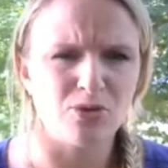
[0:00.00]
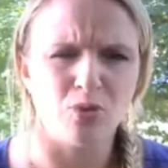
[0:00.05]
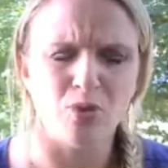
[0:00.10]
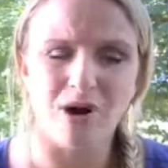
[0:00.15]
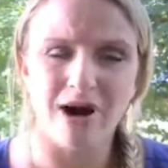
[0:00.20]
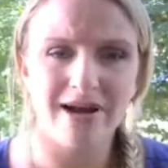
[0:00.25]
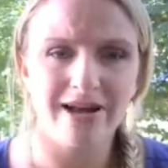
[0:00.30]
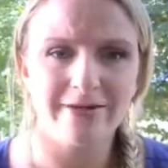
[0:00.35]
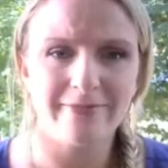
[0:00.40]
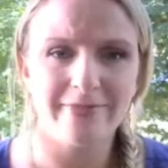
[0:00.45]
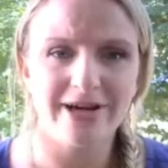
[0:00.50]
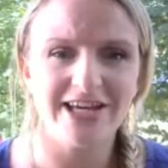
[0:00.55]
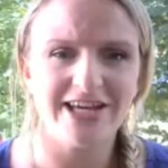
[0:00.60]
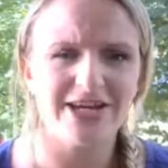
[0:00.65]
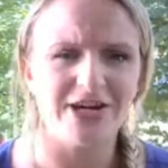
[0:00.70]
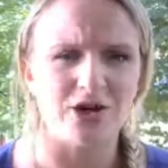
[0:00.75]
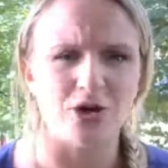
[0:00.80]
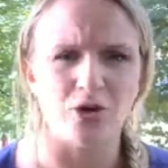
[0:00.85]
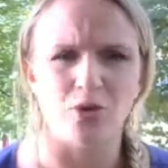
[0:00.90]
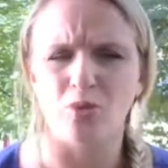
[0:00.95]
Why am I
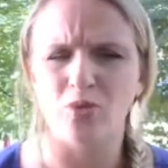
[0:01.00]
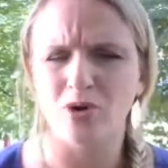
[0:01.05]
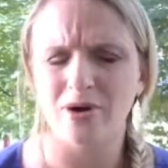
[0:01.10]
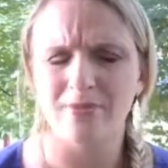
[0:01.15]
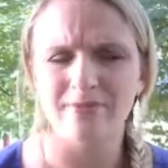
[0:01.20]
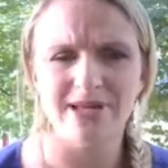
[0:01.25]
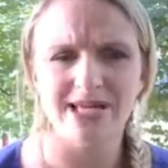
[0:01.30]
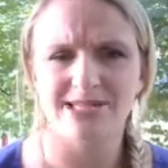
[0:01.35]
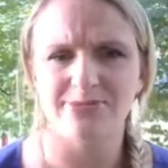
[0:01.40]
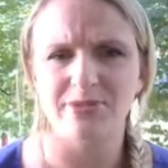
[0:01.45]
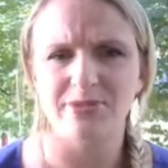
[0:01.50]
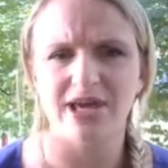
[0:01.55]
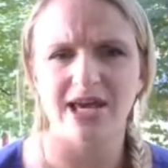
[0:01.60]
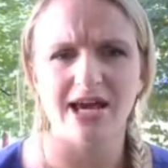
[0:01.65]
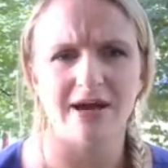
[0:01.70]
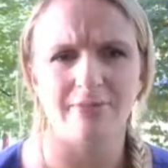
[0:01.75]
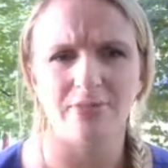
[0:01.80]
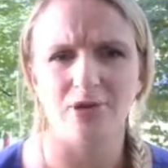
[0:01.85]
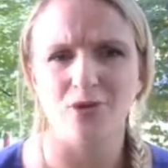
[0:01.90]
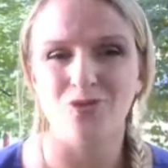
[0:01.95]
here? What makes me
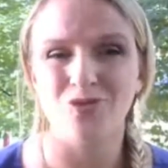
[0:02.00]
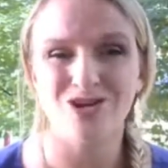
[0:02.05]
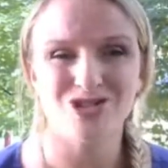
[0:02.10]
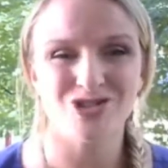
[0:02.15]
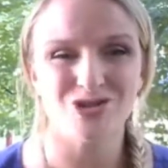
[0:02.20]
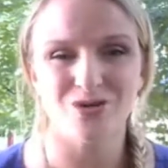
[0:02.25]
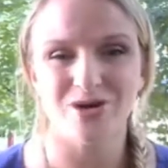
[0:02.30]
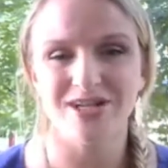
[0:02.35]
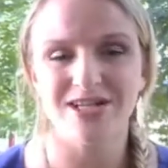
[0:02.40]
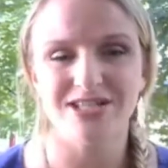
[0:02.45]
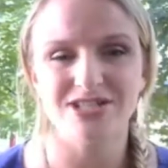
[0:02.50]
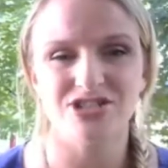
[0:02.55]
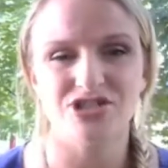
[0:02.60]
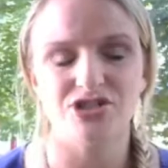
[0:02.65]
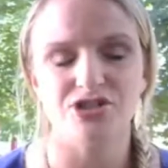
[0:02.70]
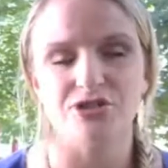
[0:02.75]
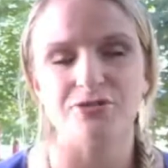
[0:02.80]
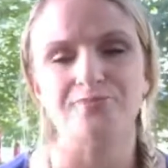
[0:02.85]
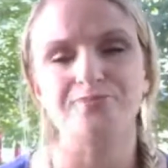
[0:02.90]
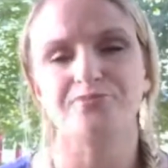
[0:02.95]
happy? What do I need
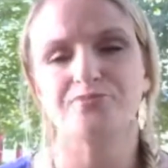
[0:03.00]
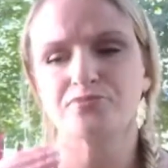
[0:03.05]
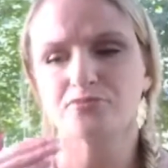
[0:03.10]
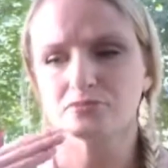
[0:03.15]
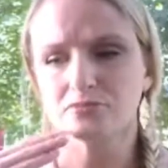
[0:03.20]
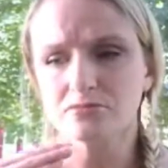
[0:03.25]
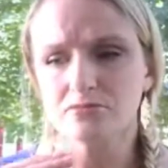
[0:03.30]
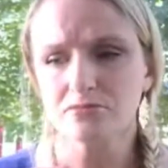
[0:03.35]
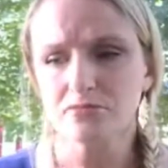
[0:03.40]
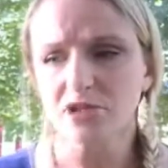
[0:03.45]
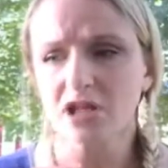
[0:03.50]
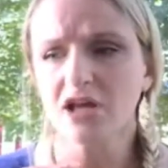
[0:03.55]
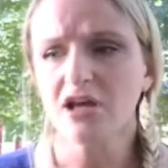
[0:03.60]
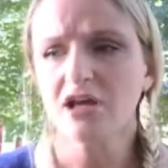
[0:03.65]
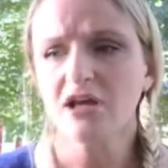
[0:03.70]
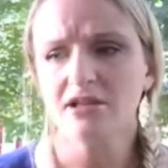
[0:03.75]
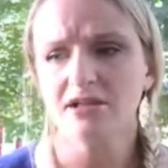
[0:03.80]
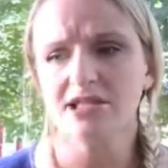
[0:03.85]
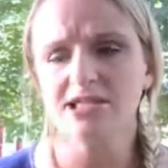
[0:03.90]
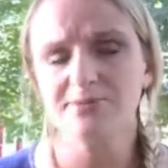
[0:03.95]
to do?
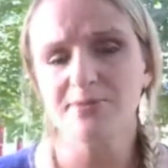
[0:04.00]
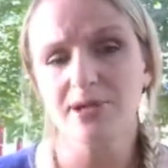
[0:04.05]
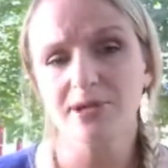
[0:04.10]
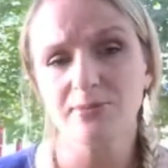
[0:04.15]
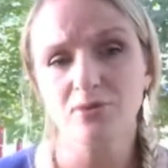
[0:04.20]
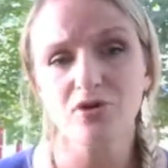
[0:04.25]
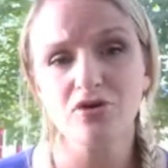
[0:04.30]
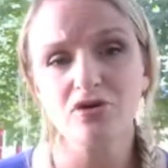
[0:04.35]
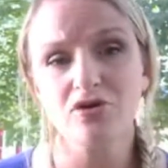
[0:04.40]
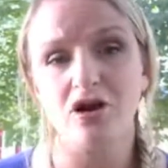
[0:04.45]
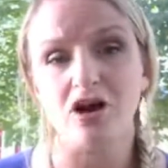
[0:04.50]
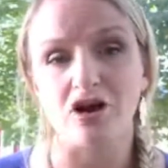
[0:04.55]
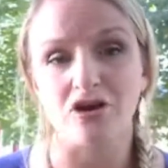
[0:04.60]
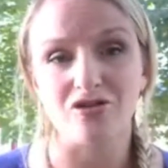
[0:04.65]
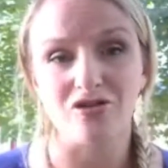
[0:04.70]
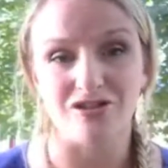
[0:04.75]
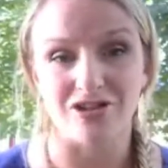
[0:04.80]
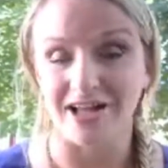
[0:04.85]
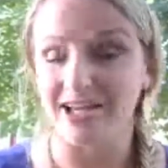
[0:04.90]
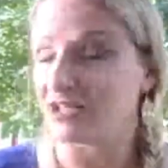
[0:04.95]
These people
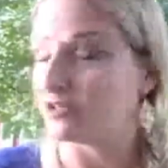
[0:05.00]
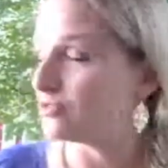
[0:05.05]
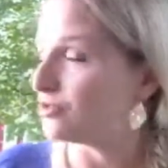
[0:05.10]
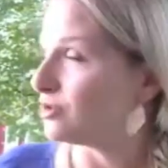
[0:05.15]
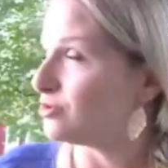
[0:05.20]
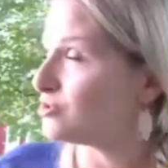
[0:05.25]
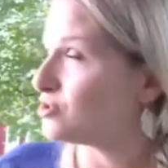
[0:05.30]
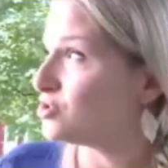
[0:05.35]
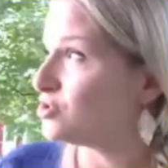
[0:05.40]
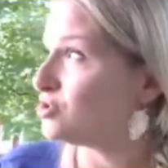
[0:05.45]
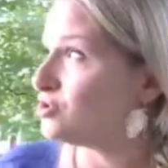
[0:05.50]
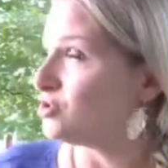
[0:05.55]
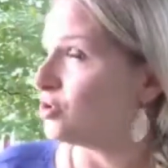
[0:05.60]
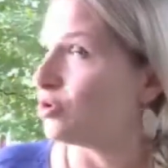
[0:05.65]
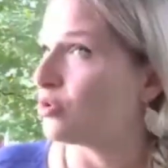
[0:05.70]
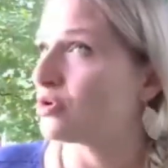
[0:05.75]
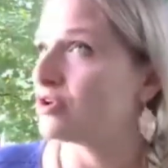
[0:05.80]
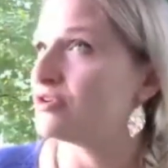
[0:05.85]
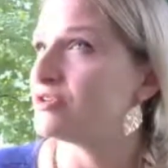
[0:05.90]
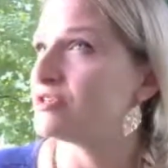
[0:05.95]
are like those
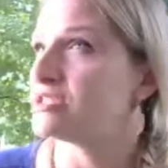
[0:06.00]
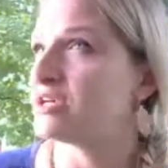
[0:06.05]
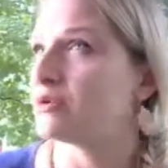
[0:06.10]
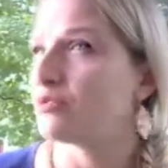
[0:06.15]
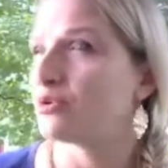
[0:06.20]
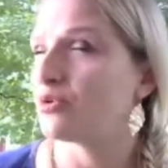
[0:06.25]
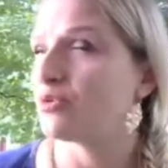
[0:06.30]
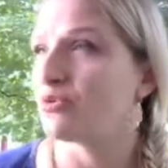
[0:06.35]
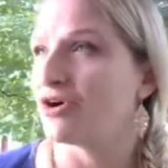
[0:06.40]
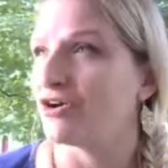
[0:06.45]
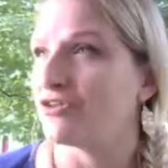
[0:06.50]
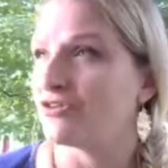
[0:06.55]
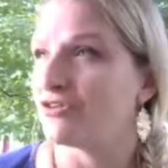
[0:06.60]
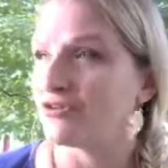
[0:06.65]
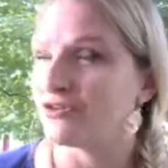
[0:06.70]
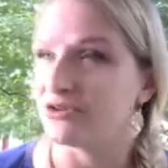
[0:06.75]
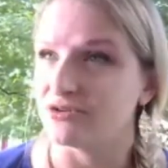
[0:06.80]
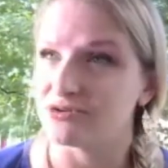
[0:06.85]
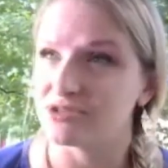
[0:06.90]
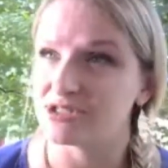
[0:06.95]
doors that were where
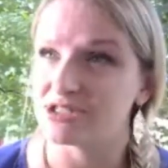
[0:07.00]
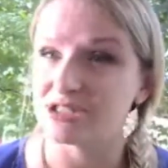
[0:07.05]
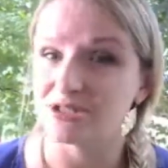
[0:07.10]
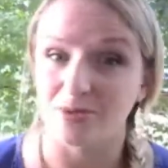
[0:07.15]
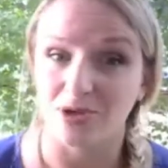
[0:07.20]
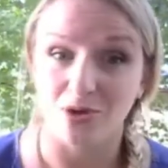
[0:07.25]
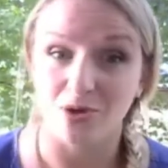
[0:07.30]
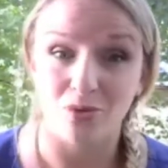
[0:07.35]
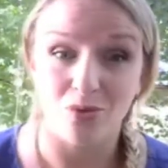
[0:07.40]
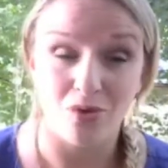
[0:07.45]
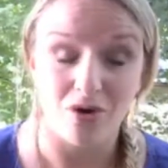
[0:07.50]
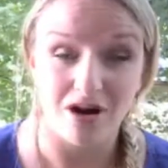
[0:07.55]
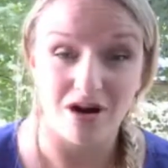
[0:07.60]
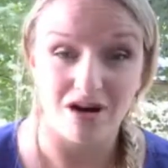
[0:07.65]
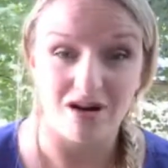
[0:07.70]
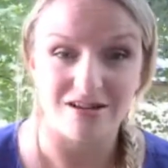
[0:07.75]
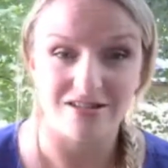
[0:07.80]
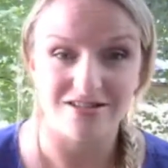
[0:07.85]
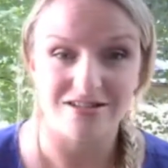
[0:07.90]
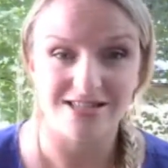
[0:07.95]
there used to be
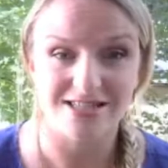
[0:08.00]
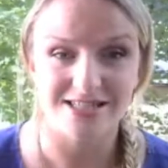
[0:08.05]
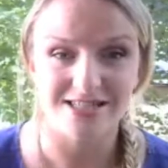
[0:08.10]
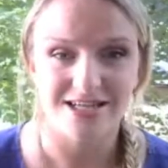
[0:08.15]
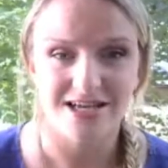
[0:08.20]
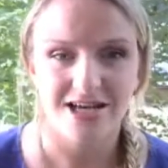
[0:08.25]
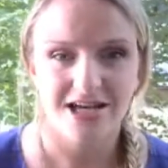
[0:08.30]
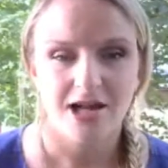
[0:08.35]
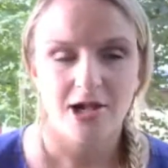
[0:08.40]
walls.